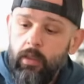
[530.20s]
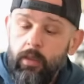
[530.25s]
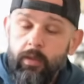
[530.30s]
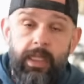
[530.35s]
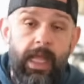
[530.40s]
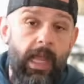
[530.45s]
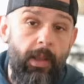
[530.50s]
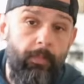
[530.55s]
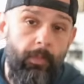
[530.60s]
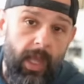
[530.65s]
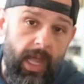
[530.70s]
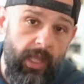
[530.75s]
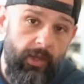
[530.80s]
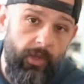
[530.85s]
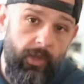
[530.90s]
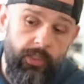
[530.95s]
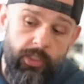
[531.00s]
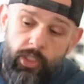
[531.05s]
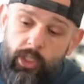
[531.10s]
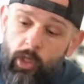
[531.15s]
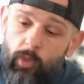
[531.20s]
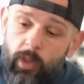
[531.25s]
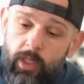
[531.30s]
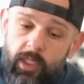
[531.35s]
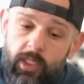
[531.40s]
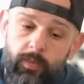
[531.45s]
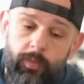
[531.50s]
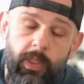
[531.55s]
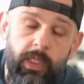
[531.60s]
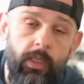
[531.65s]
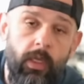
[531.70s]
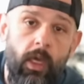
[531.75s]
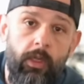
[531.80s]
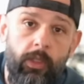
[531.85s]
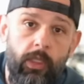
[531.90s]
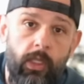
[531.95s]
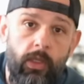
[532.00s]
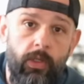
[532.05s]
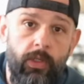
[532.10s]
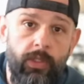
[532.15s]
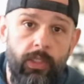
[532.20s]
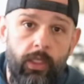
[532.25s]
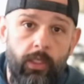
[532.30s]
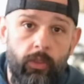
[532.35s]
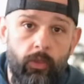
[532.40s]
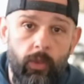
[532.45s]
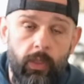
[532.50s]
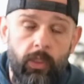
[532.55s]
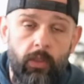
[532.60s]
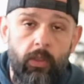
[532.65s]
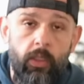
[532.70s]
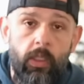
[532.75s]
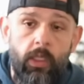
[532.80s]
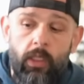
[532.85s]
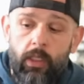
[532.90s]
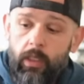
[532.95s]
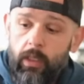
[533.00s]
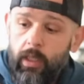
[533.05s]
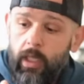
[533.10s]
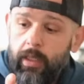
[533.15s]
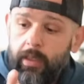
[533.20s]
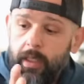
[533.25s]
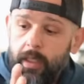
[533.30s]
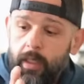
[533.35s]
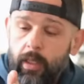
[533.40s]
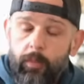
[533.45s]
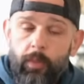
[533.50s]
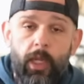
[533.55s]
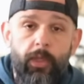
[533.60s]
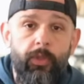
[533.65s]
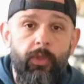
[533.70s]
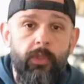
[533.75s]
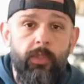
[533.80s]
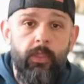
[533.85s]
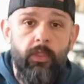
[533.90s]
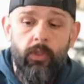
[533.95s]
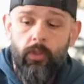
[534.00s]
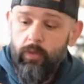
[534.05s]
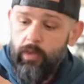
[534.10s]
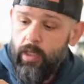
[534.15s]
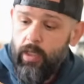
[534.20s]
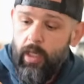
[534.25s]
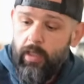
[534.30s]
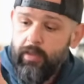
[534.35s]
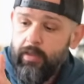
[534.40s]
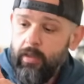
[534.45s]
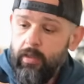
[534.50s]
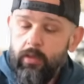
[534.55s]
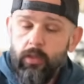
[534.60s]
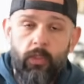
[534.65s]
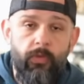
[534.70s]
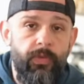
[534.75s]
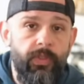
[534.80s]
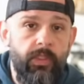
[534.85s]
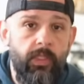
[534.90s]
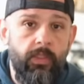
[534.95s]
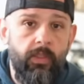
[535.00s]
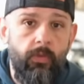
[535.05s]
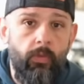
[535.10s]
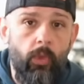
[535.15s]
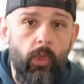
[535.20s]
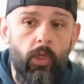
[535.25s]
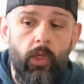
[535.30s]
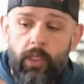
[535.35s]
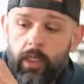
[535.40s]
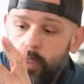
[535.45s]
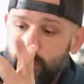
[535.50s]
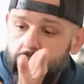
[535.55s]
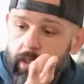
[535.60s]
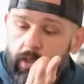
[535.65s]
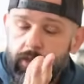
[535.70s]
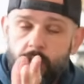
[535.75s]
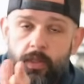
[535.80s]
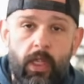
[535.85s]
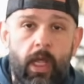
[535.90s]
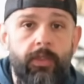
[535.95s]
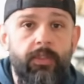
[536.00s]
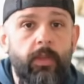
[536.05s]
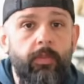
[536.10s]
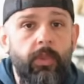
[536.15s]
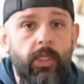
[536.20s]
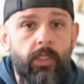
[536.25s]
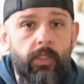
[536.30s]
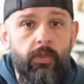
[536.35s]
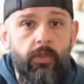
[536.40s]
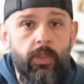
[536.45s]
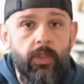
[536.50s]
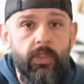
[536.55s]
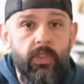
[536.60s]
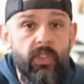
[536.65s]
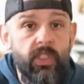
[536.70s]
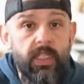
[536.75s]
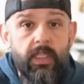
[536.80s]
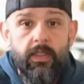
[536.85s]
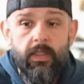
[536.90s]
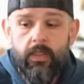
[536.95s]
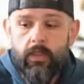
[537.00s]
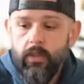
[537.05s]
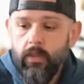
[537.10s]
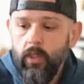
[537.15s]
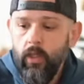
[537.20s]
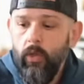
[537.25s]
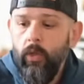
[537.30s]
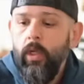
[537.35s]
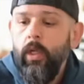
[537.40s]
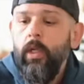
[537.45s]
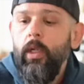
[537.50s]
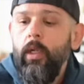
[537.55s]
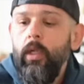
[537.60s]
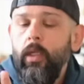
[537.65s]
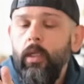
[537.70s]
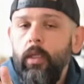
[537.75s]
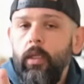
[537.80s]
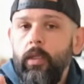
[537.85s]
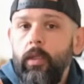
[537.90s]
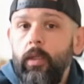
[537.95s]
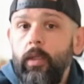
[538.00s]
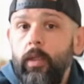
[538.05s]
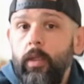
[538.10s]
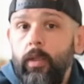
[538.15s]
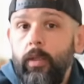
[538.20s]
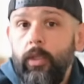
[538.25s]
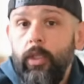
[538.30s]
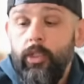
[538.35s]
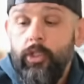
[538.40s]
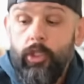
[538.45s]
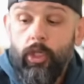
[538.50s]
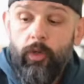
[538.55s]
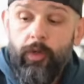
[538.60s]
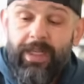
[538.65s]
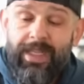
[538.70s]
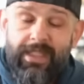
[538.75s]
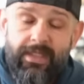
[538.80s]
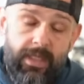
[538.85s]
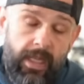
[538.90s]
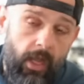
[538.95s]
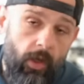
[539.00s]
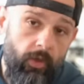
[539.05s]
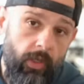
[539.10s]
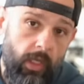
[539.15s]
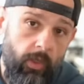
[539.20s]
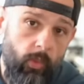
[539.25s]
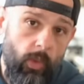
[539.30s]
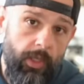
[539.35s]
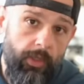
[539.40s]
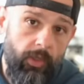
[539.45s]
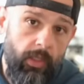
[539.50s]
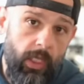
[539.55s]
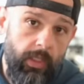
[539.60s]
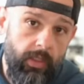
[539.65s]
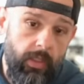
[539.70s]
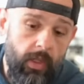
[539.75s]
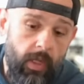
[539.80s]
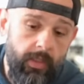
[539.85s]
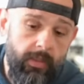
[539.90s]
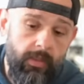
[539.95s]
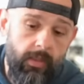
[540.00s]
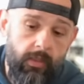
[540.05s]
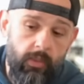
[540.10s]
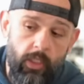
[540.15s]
that matters. You don't want to spend $100 on a griddle and then in a month or two, the nonstick surface doesn't work, and it's also not something you can season. So the jury is out on whether or not the nonstick